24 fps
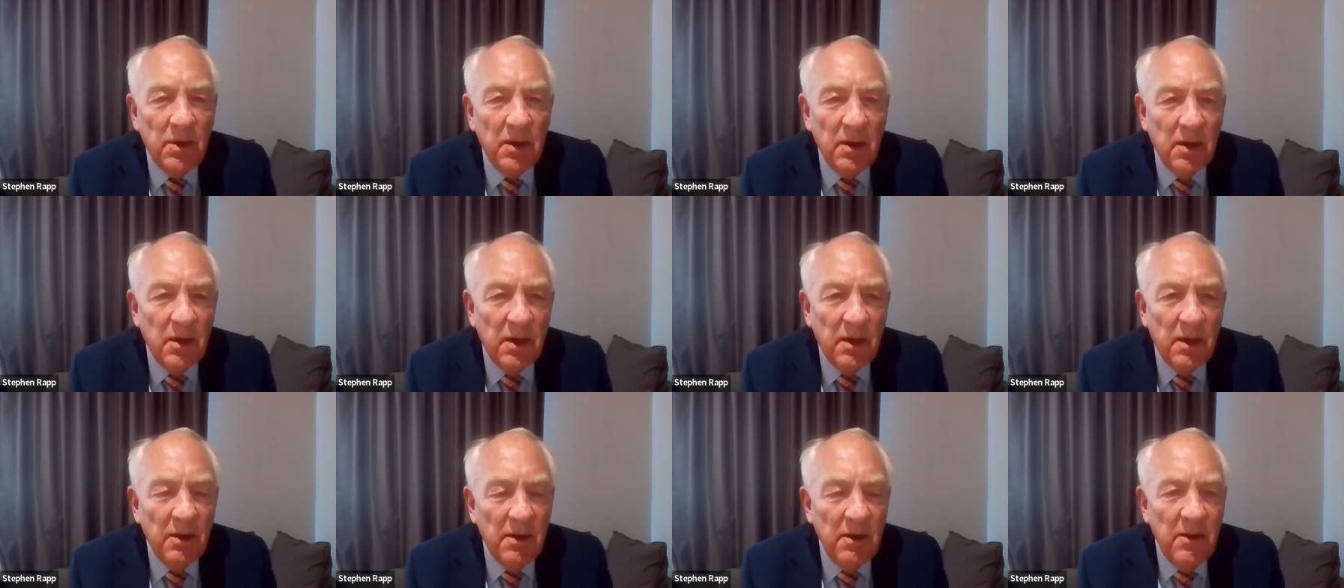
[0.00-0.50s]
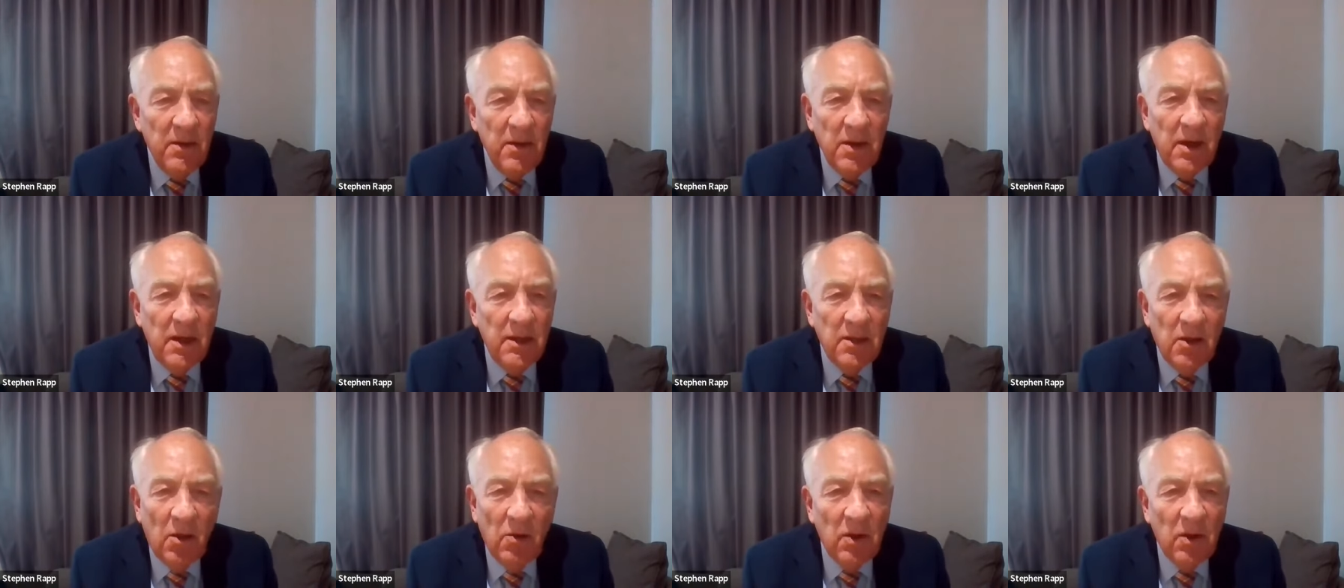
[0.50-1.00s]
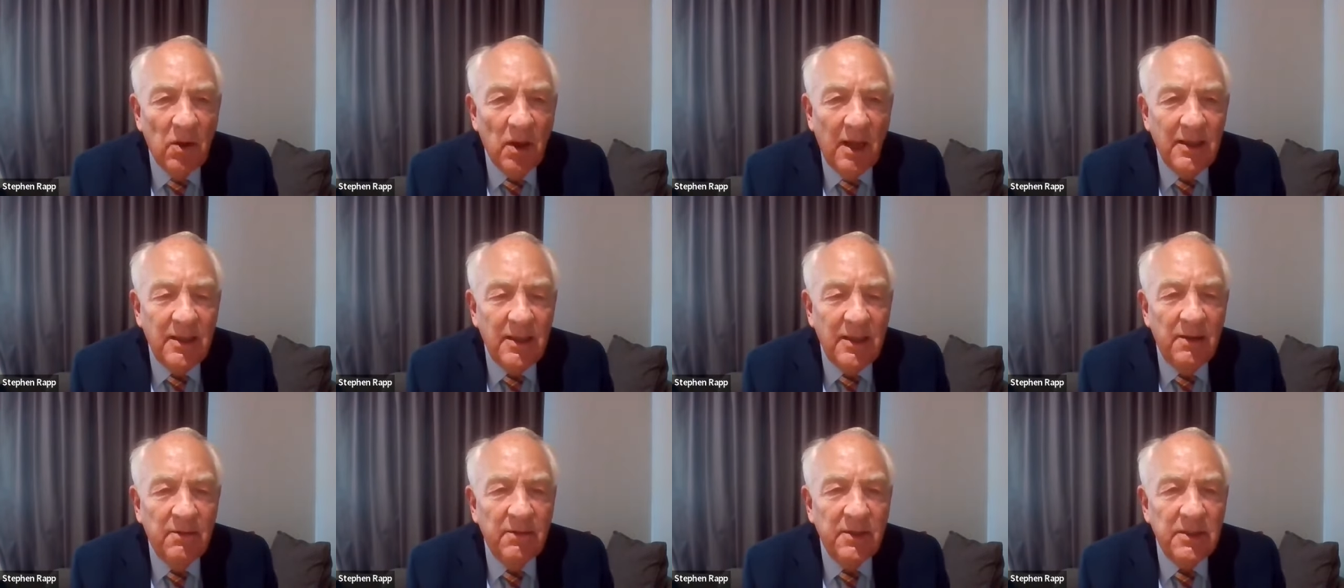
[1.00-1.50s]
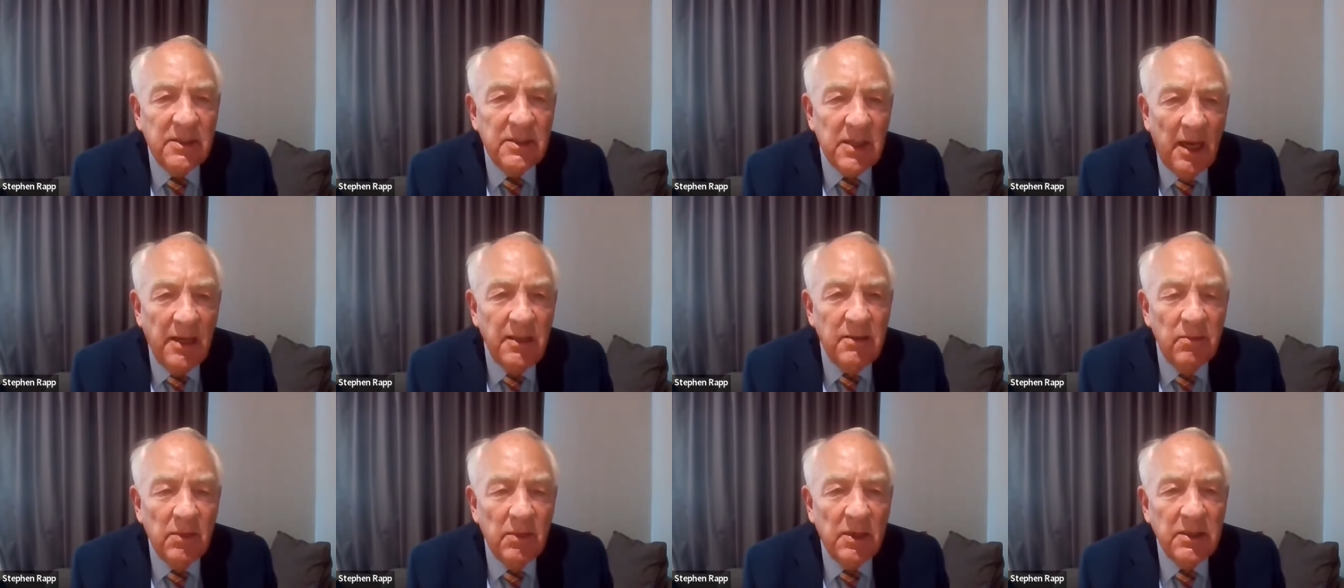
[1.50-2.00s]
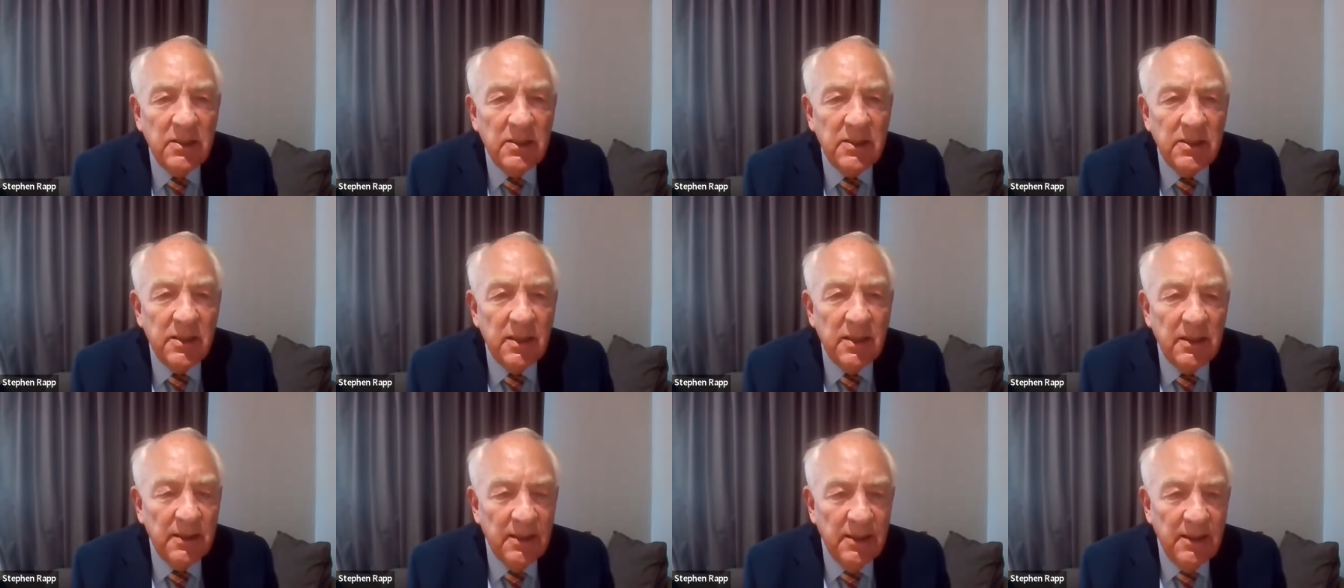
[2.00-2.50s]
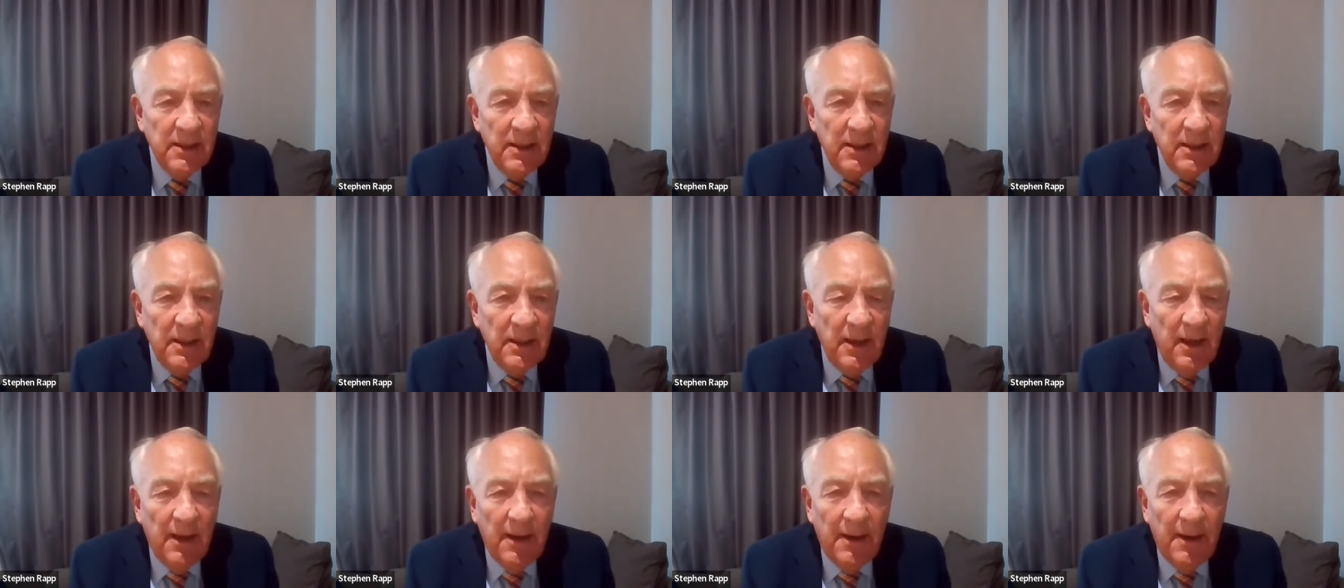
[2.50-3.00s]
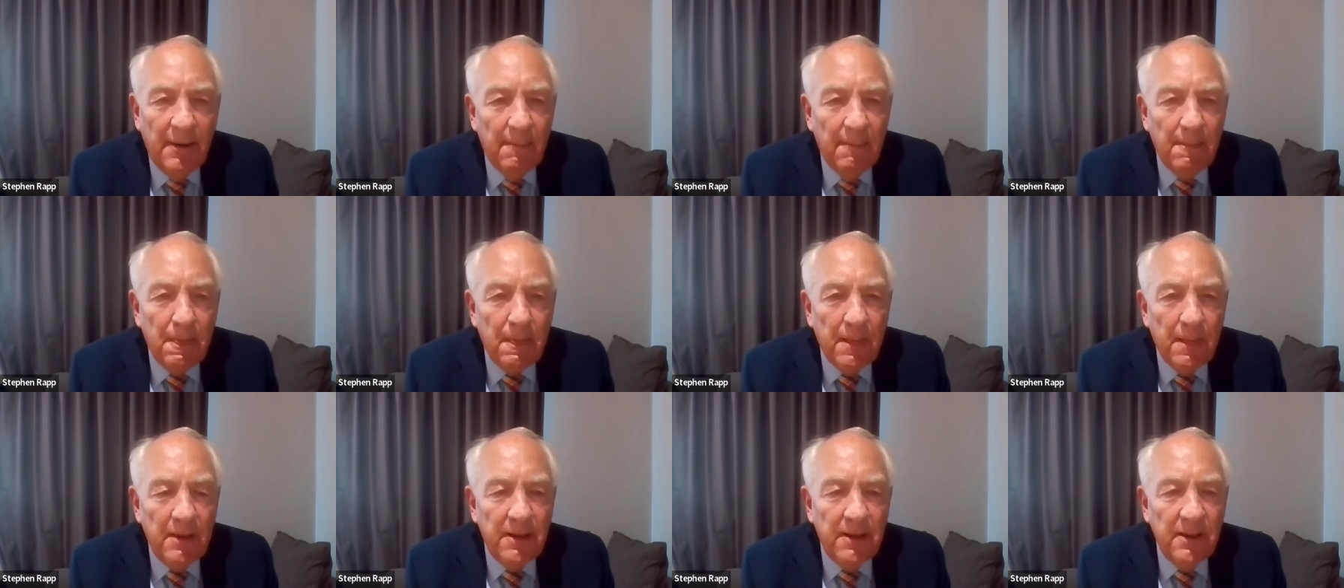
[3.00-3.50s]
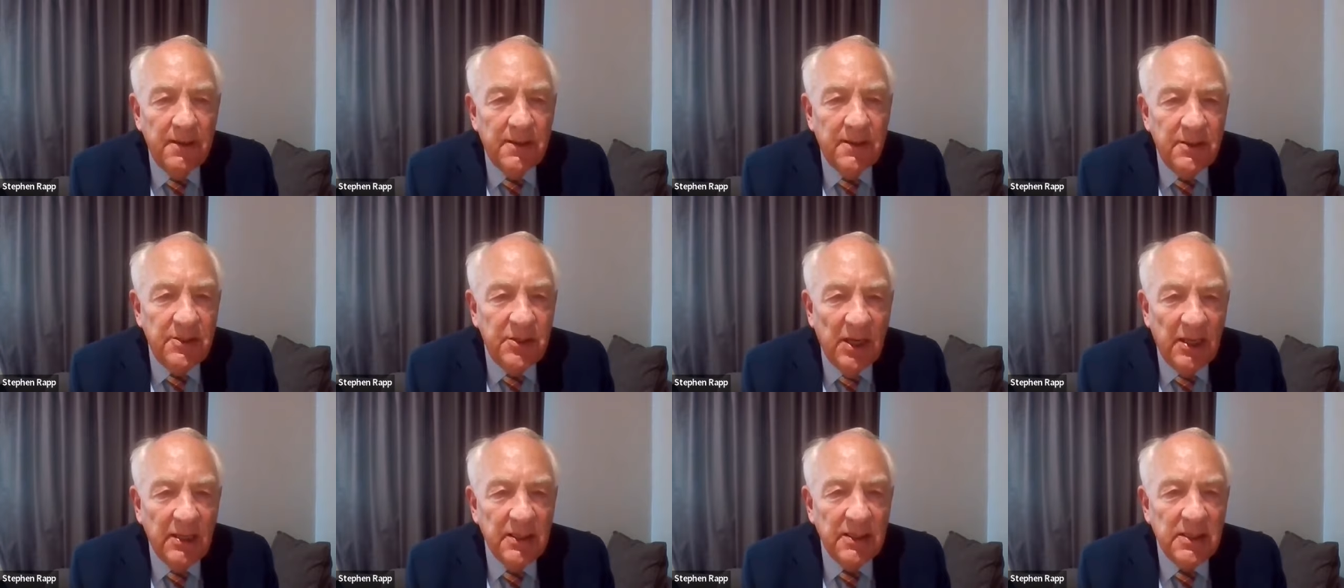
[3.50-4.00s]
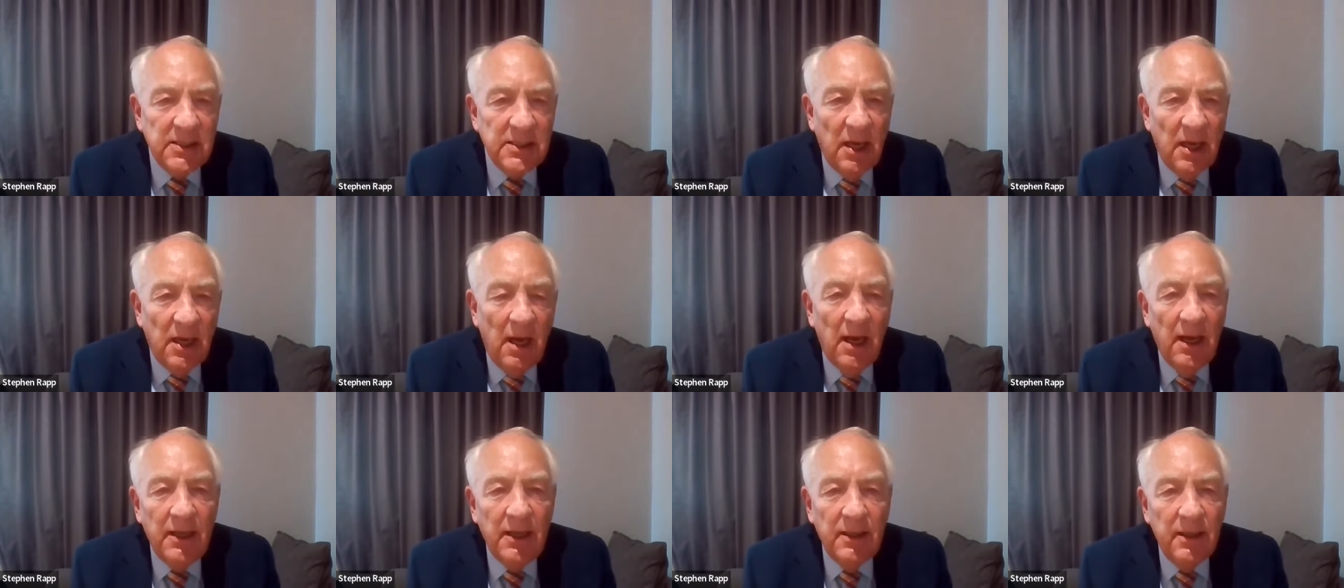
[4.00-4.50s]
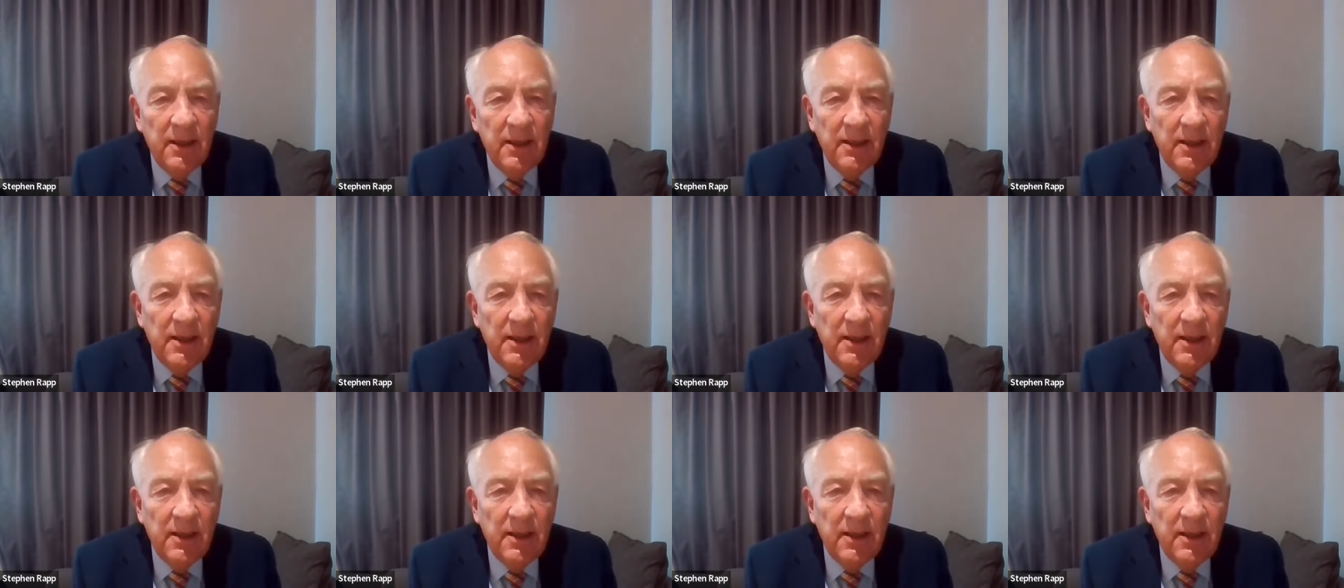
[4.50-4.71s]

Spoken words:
And the whole idea of incitement to genocide